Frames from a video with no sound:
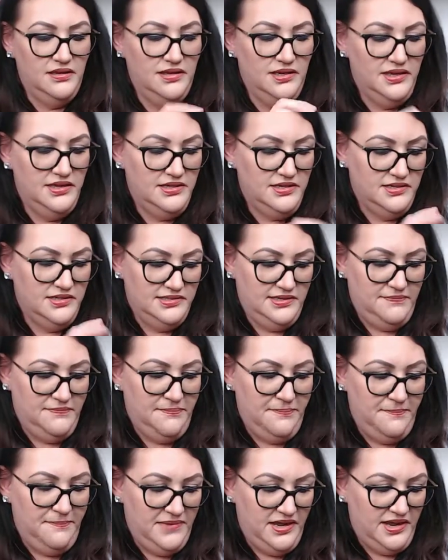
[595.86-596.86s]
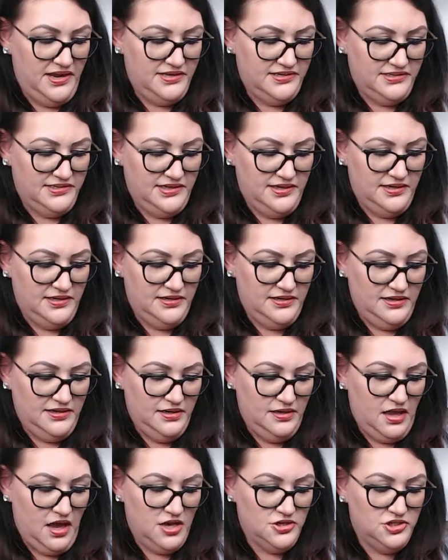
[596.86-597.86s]
It is amazing.
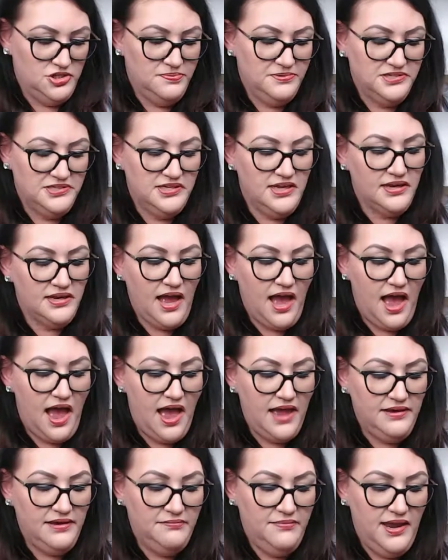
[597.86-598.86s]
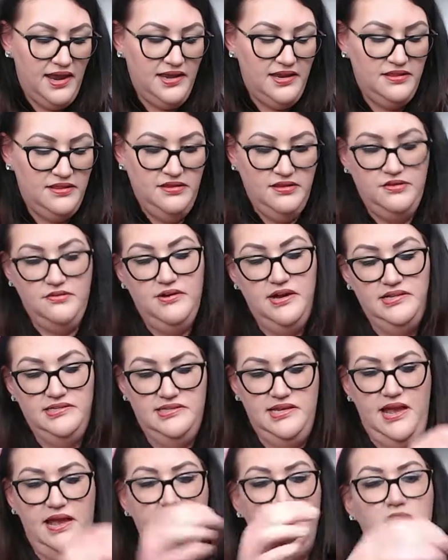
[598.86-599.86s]
100% cotton, made in the USA.